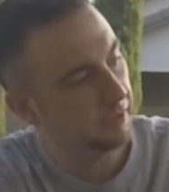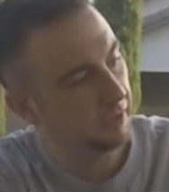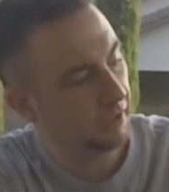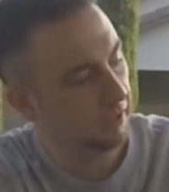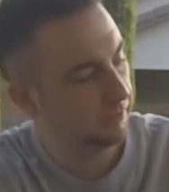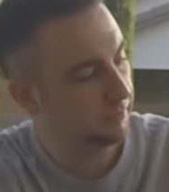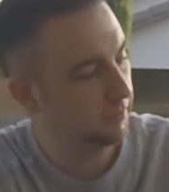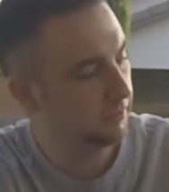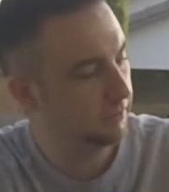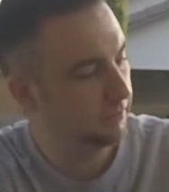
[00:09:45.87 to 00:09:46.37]

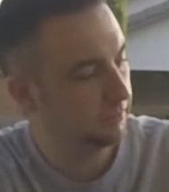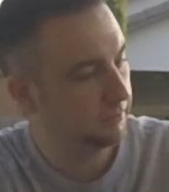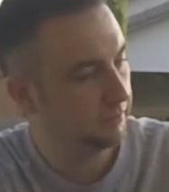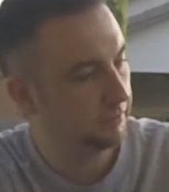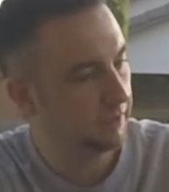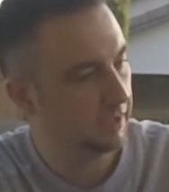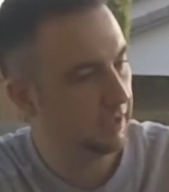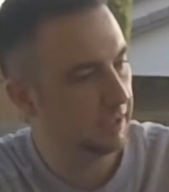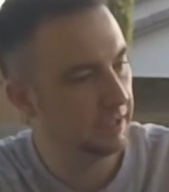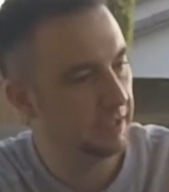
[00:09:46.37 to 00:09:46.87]
cover,
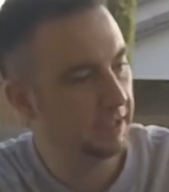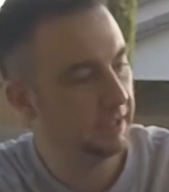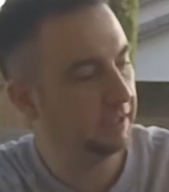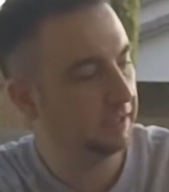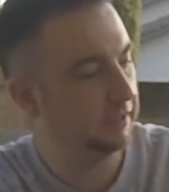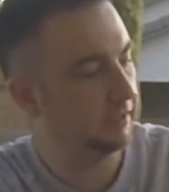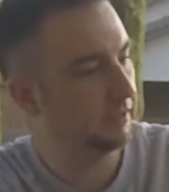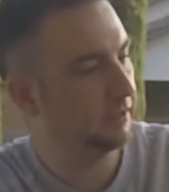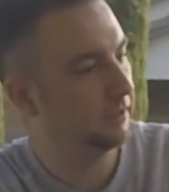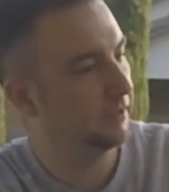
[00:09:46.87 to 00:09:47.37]
9/8.